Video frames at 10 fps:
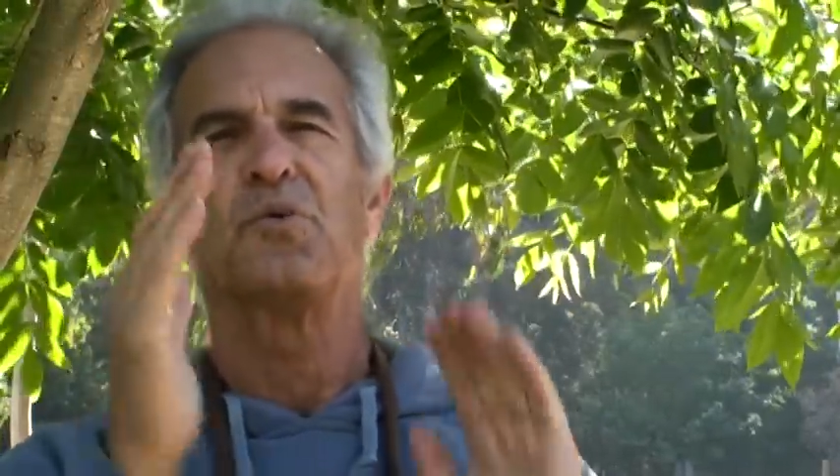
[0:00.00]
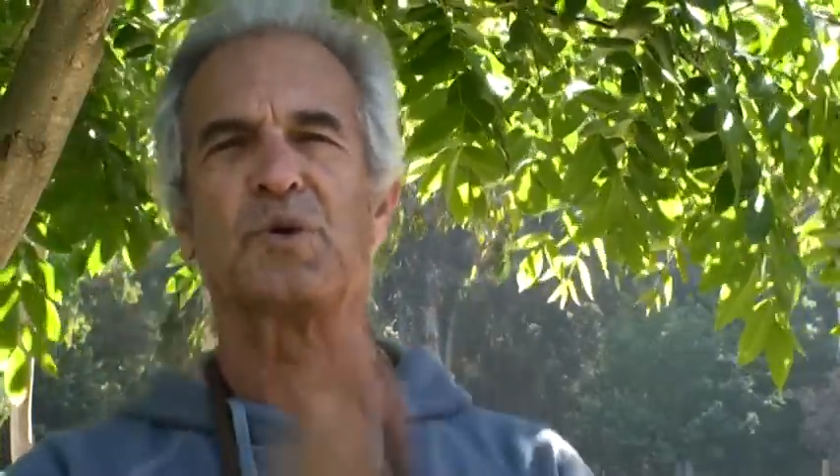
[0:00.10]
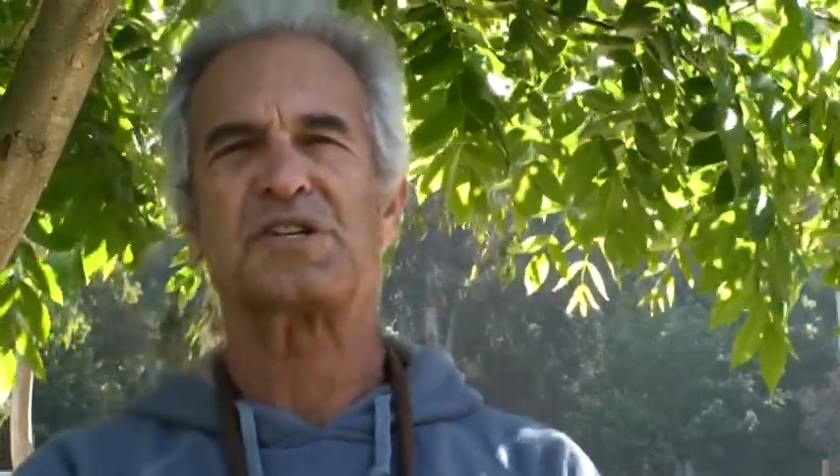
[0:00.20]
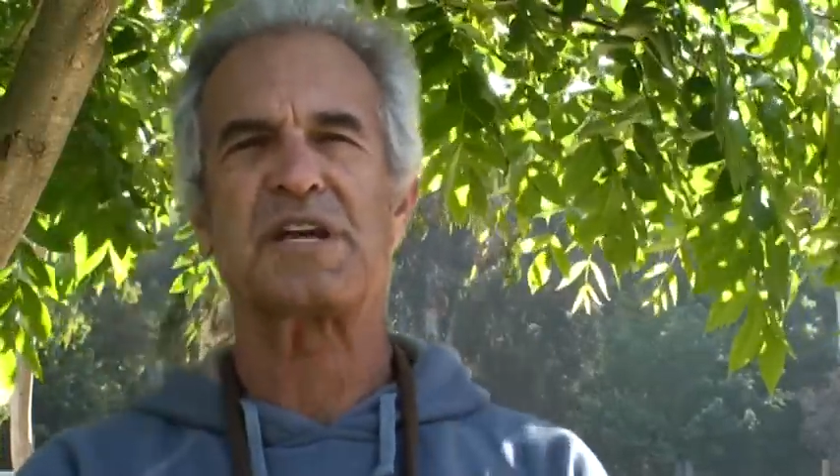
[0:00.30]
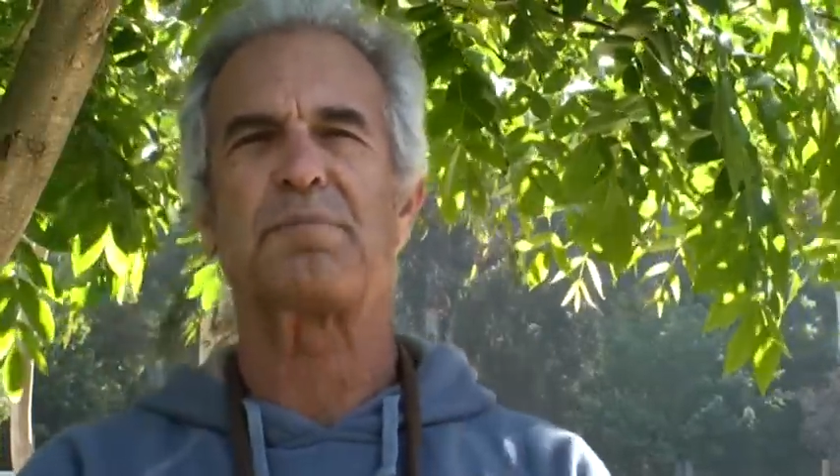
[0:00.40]

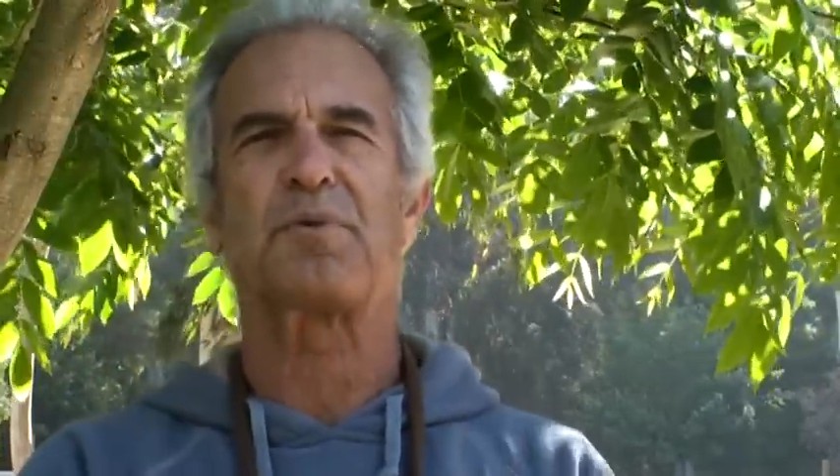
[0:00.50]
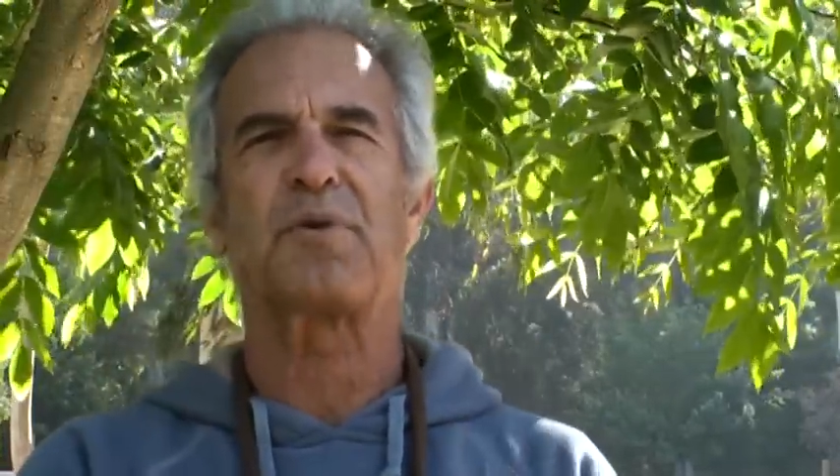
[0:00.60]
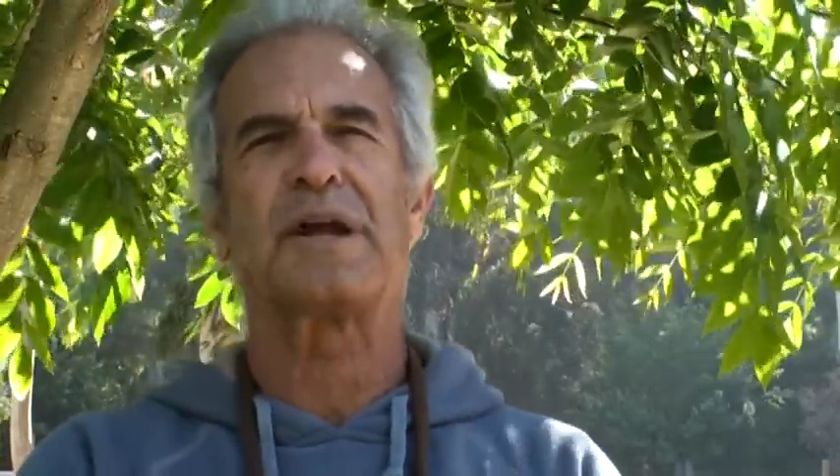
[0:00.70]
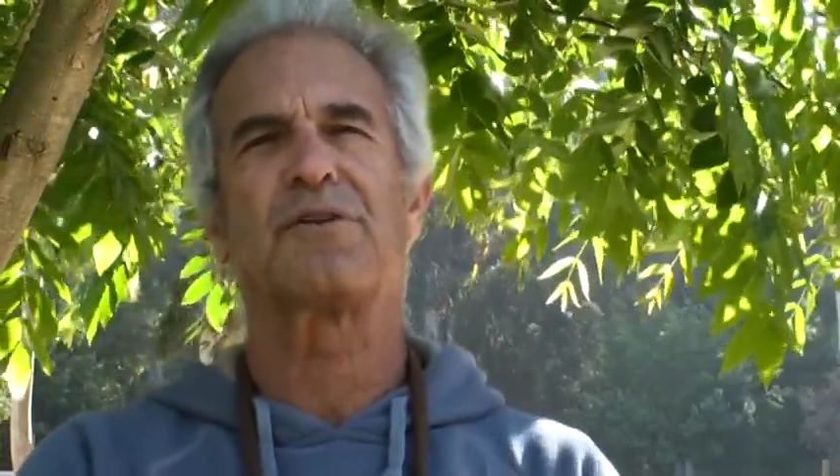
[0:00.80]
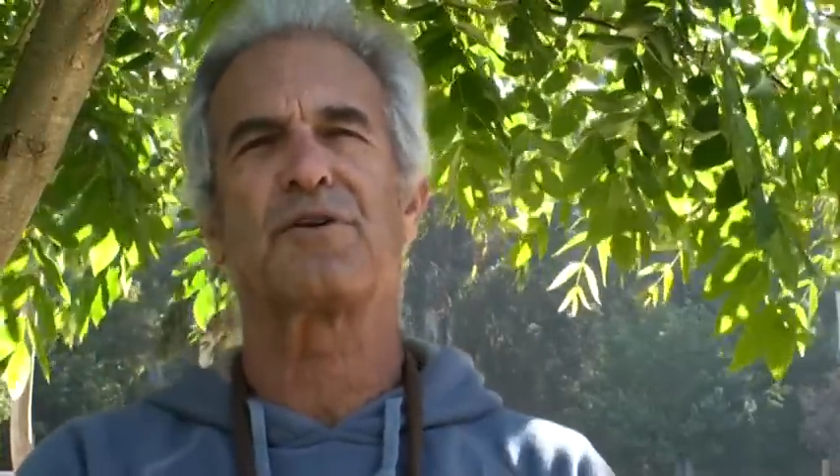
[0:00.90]
we
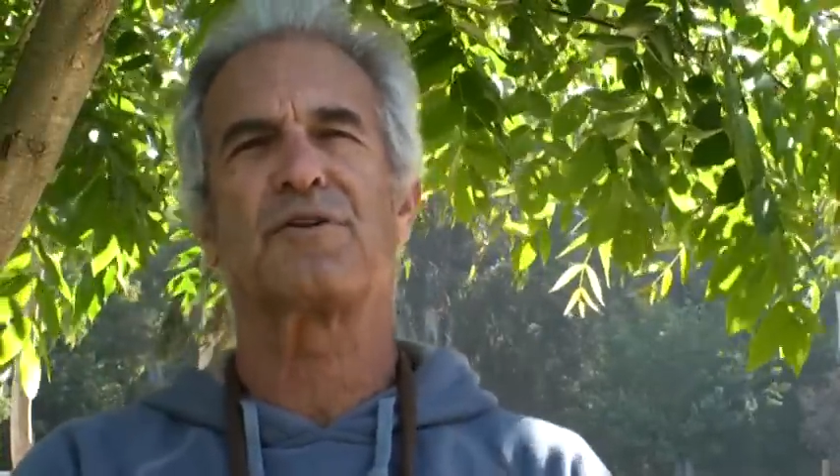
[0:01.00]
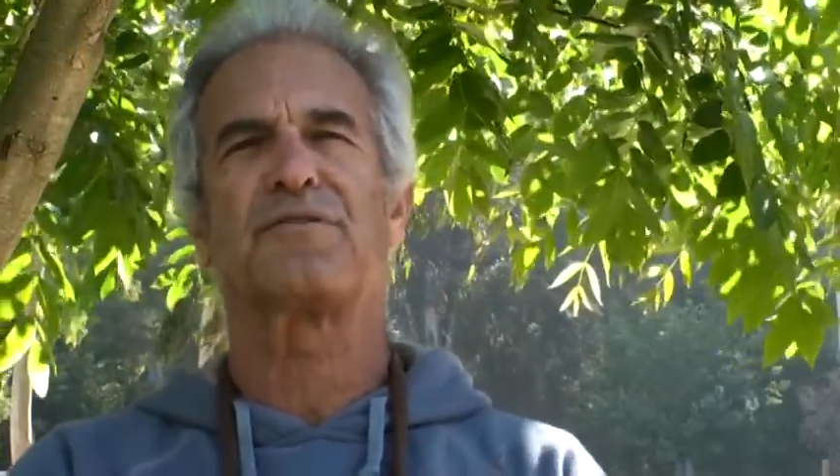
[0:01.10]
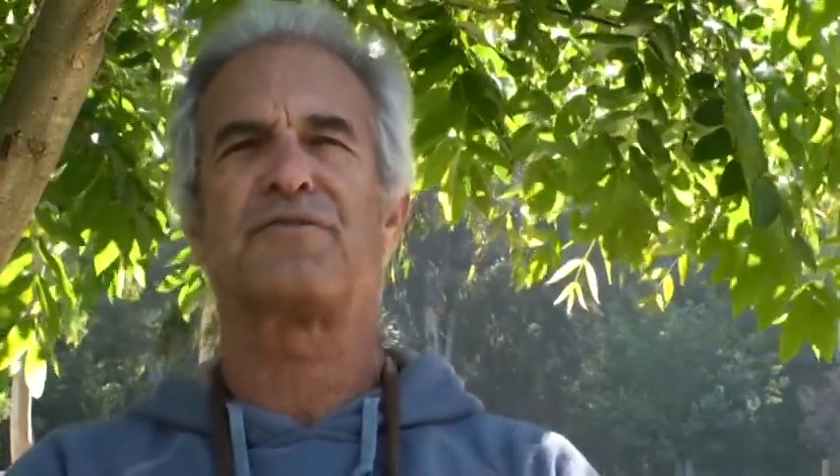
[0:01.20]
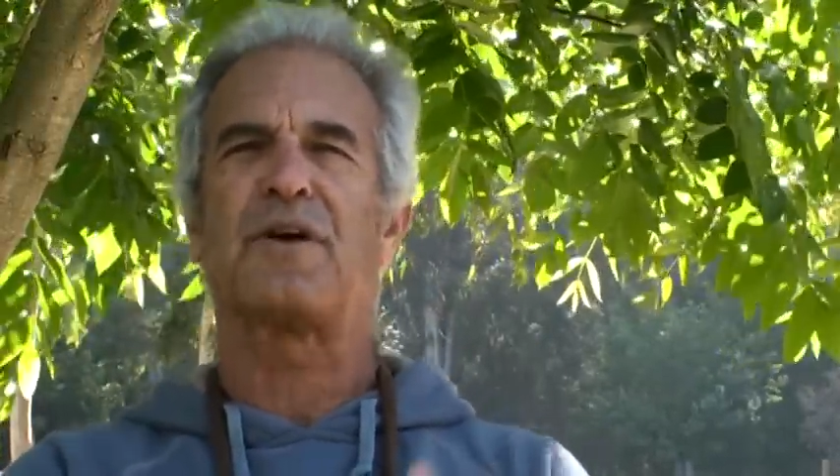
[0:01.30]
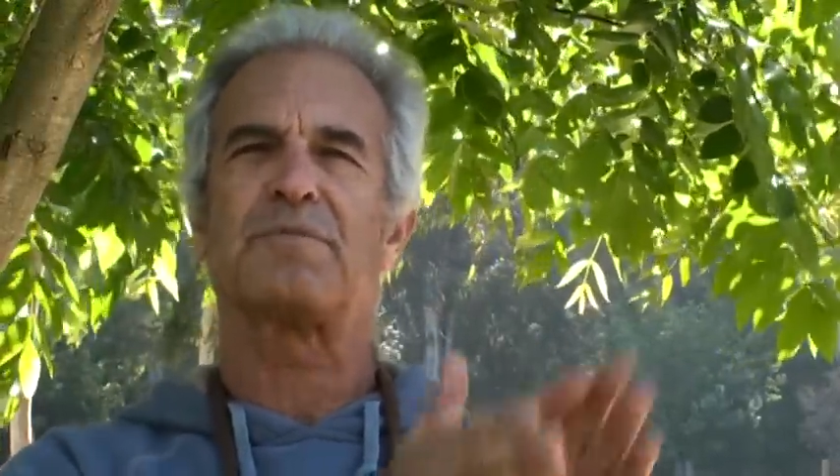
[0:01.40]
separate her
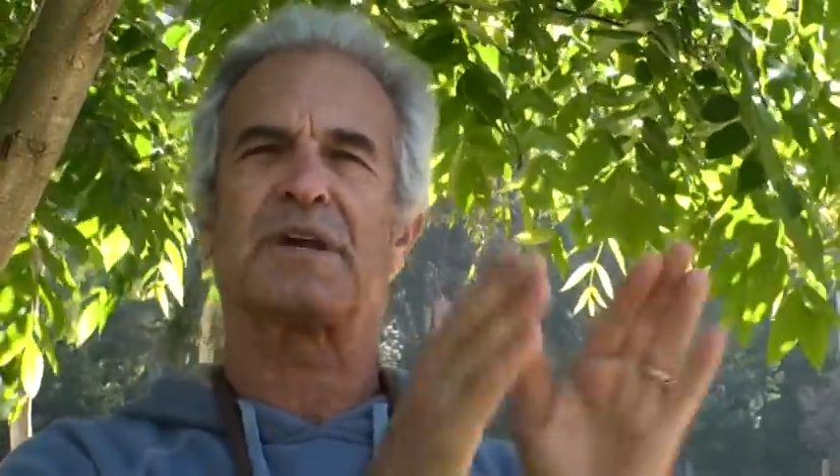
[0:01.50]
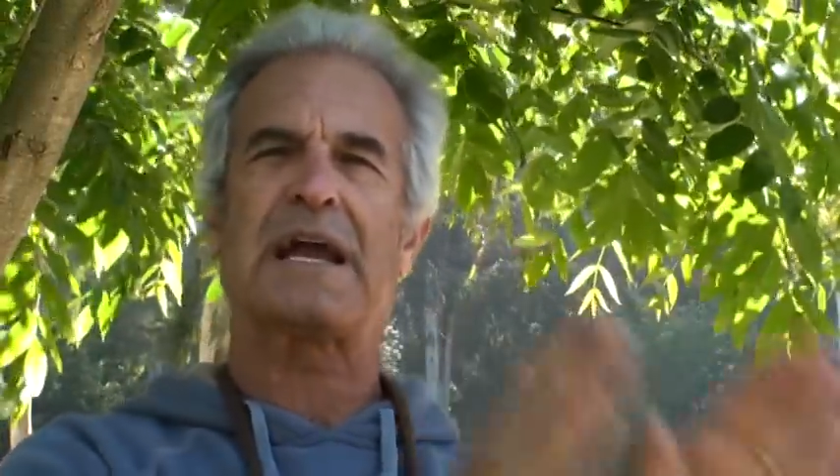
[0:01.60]
from the